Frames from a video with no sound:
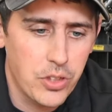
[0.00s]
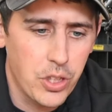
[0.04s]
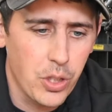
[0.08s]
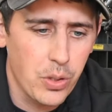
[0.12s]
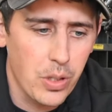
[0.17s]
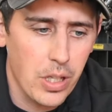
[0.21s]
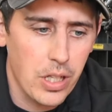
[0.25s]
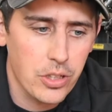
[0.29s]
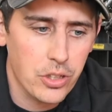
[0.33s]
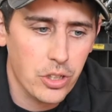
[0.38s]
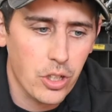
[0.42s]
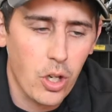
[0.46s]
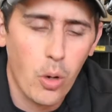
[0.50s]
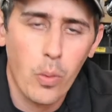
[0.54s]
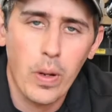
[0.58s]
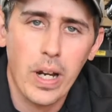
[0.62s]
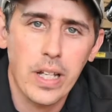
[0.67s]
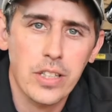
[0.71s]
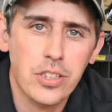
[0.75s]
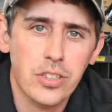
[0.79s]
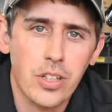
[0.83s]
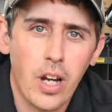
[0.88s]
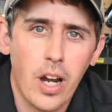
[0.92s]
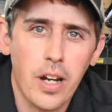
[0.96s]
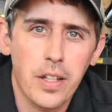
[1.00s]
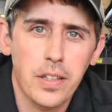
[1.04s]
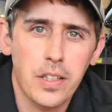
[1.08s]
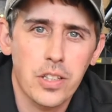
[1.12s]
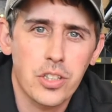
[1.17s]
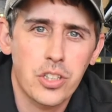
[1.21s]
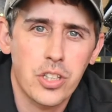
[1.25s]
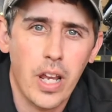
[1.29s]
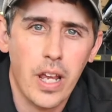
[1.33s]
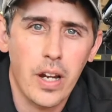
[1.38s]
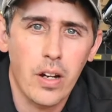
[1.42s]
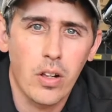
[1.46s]
2 years ago when I started
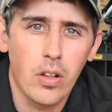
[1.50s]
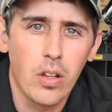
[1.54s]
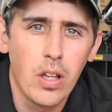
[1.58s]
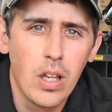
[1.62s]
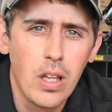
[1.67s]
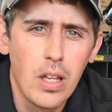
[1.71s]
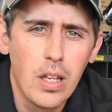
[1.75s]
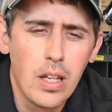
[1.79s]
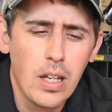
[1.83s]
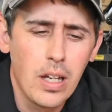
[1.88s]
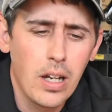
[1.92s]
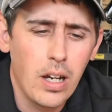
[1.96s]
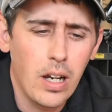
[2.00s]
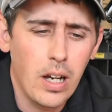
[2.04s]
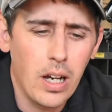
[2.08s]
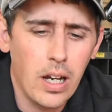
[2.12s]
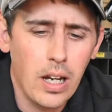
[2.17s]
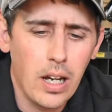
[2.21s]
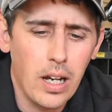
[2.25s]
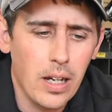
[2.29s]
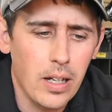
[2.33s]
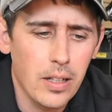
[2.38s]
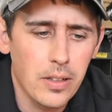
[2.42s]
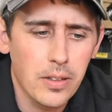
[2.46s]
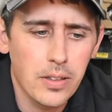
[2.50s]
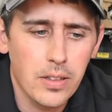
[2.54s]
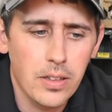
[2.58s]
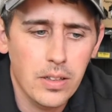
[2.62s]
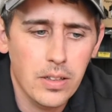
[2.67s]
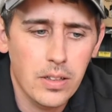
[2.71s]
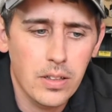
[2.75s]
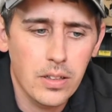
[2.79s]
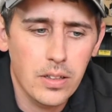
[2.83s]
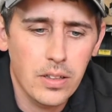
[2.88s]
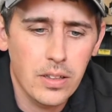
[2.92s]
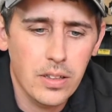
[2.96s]
this channel
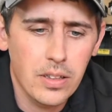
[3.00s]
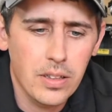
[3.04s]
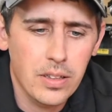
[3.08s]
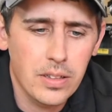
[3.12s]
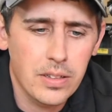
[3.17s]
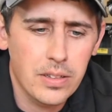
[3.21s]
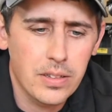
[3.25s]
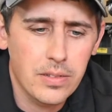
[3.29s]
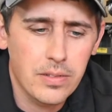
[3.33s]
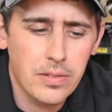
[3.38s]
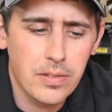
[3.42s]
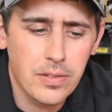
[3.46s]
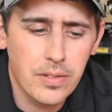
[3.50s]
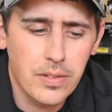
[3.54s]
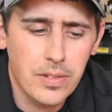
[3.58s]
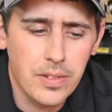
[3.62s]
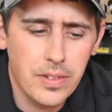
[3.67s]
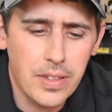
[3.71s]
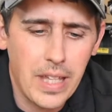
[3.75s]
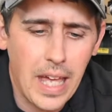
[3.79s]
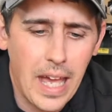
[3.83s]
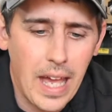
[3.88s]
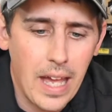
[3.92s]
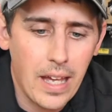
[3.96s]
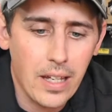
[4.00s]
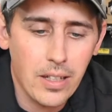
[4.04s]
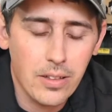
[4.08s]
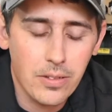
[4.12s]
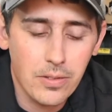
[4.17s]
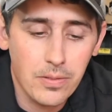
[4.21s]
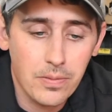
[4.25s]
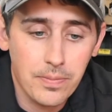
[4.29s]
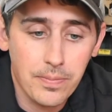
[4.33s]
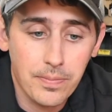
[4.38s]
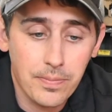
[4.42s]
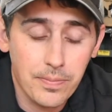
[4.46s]
that
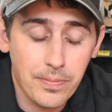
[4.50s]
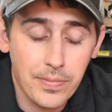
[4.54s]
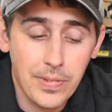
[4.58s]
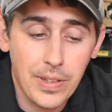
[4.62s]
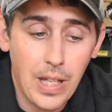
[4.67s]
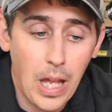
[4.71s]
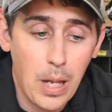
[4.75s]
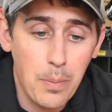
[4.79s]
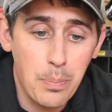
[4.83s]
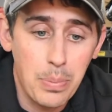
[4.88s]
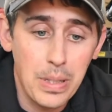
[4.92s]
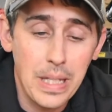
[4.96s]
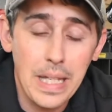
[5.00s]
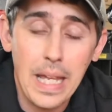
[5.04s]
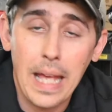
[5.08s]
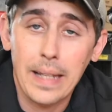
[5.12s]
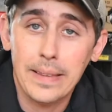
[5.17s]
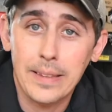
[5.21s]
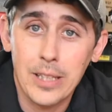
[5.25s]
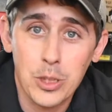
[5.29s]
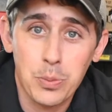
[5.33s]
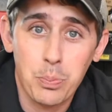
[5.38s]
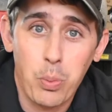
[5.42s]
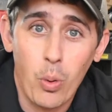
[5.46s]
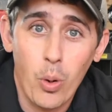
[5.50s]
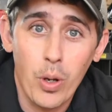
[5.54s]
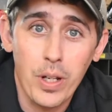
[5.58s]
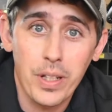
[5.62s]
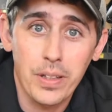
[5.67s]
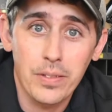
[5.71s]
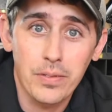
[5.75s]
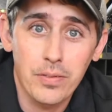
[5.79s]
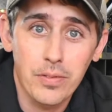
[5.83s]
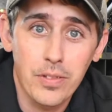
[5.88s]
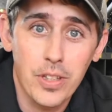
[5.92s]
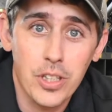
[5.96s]
I'd be at this
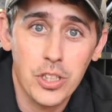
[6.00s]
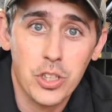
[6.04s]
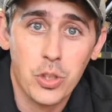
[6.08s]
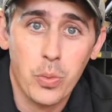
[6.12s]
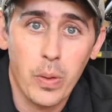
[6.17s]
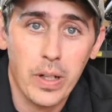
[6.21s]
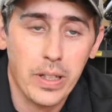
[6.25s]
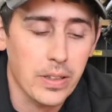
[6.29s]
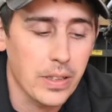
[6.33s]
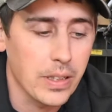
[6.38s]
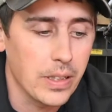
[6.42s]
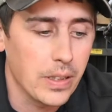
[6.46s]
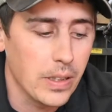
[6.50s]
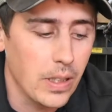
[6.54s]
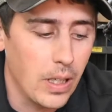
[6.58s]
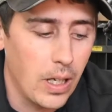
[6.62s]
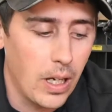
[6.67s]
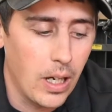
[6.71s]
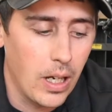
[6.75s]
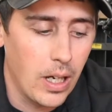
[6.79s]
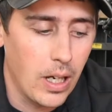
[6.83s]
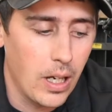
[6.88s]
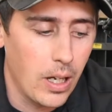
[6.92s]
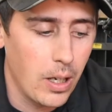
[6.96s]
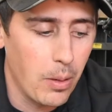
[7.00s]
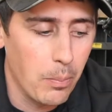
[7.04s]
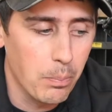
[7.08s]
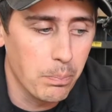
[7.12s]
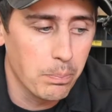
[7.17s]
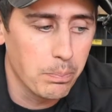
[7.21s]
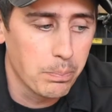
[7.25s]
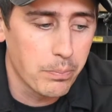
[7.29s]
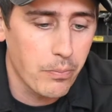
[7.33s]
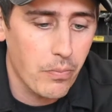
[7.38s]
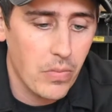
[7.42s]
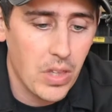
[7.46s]
point this quickly.
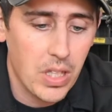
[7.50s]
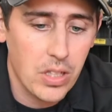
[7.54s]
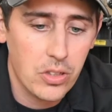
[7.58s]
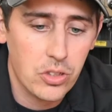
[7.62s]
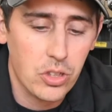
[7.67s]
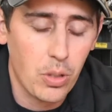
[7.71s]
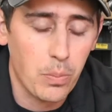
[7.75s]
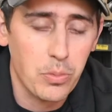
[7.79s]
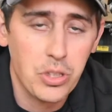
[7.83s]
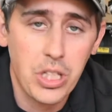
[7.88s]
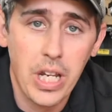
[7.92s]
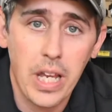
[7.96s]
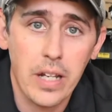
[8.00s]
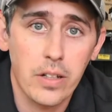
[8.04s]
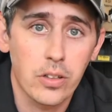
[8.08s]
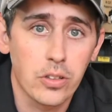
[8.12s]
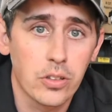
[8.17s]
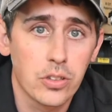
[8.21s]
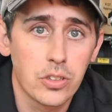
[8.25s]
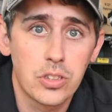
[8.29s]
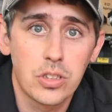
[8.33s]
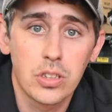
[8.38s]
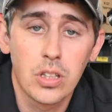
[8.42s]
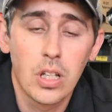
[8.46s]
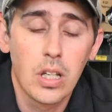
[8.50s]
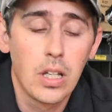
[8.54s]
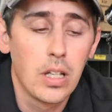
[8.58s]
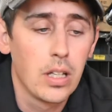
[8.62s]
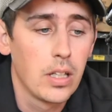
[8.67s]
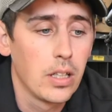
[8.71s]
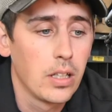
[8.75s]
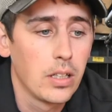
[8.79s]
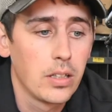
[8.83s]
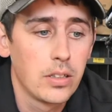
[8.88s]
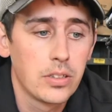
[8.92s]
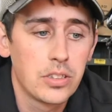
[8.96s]
Some channels
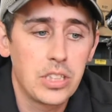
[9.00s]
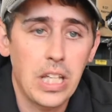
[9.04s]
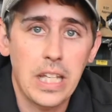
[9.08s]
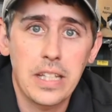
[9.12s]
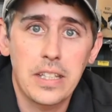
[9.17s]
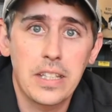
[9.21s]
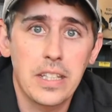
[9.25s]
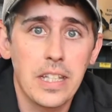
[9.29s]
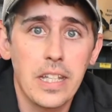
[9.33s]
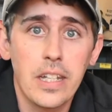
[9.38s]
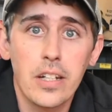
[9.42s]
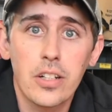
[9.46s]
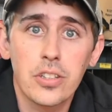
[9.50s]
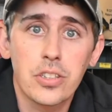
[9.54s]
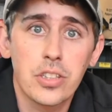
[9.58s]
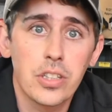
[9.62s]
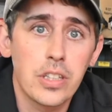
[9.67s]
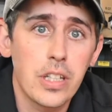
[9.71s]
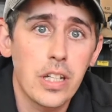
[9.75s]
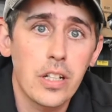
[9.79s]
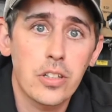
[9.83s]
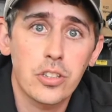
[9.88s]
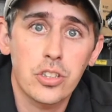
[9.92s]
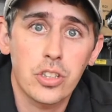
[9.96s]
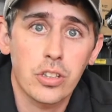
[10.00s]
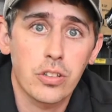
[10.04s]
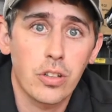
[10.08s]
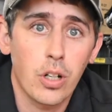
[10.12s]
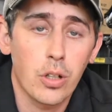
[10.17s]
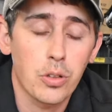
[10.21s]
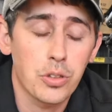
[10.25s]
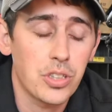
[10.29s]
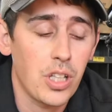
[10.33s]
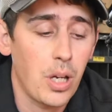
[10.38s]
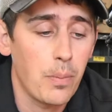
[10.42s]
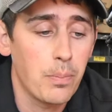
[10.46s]
take years and years to
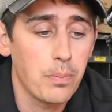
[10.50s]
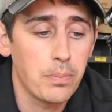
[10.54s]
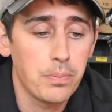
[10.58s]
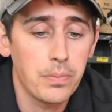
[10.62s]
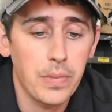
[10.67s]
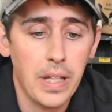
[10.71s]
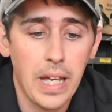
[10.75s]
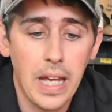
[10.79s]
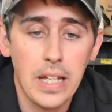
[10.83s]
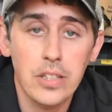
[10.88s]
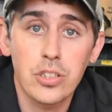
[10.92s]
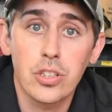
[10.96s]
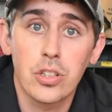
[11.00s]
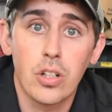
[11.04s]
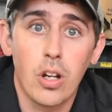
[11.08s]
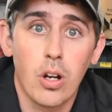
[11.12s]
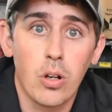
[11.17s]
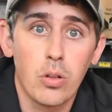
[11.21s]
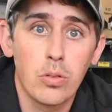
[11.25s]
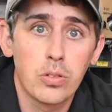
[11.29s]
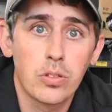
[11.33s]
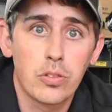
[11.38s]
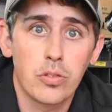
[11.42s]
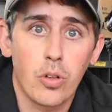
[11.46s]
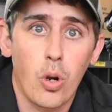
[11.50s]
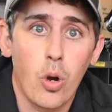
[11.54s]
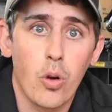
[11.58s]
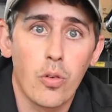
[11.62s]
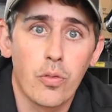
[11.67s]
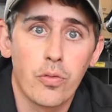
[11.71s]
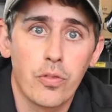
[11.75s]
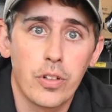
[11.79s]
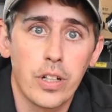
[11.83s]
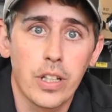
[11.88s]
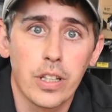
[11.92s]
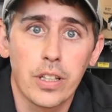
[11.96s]
grow. Some, as you know, grow
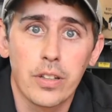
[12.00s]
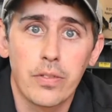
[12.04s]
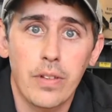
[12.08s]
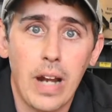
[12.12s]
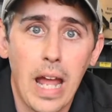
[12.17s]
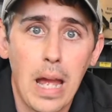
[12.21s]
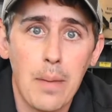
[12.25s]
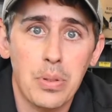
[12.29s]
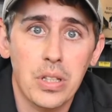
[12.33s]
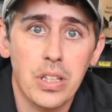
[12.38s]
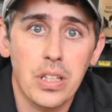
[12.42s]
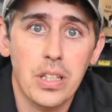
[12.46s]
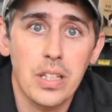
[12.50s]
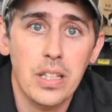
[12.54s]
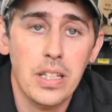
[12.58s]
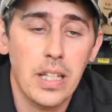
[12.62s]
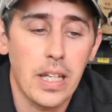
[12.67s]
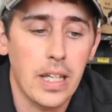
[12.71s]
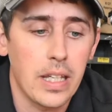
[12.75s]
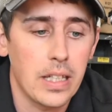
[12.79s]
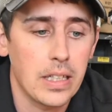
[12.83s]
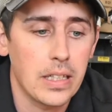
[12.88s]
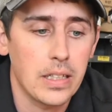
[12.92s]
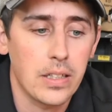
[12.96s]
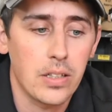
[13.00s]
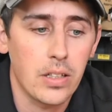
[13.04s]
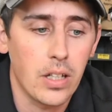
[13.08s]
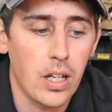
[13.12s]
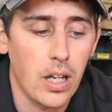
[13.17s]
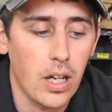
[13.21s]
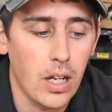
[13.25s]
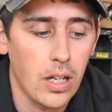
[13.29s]
really rapidly and